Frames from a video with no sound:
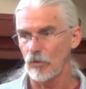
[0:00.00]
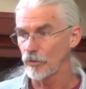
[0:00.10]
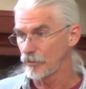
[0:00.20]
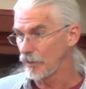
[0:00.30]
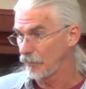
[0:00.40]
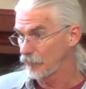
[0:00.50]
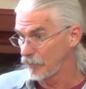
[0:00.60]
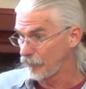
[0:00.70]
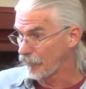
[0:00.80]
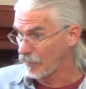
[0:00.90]
or
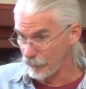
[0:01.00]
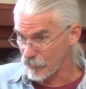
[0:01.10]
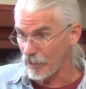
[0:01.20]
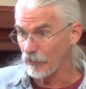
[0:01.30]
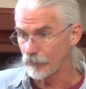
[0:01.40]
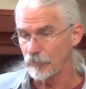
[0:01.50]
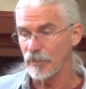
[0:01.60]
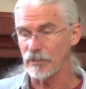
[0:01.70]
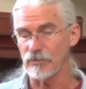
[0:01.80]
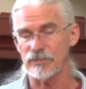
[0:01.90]
defended himself for
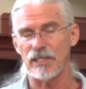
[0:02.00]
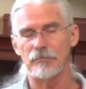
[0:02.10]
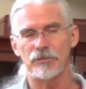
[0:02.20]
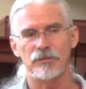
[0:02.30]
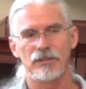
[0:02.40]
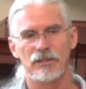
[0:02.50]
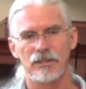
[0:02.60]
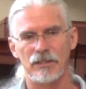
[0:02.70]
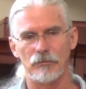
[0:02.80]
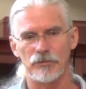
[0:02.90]
breaking the Sabbath.
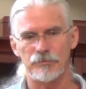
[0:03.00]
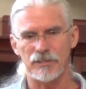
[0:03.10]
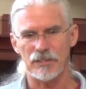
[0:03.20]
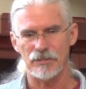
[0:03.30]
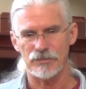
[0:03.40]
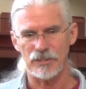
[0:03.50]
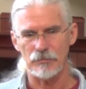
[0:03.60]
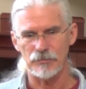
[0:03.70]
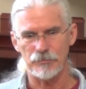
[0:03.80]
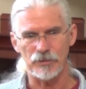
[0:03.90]
It was because
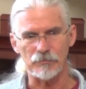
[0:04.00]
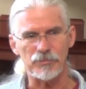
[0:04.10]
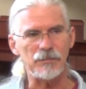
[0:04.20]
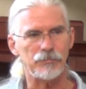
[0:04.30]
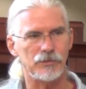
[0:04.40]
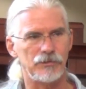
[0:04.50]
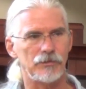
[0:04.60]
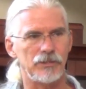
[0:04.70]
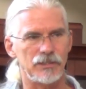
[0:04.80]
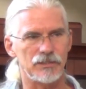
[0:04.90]
he was putting people and
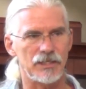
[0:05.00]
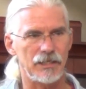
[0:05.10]
their needs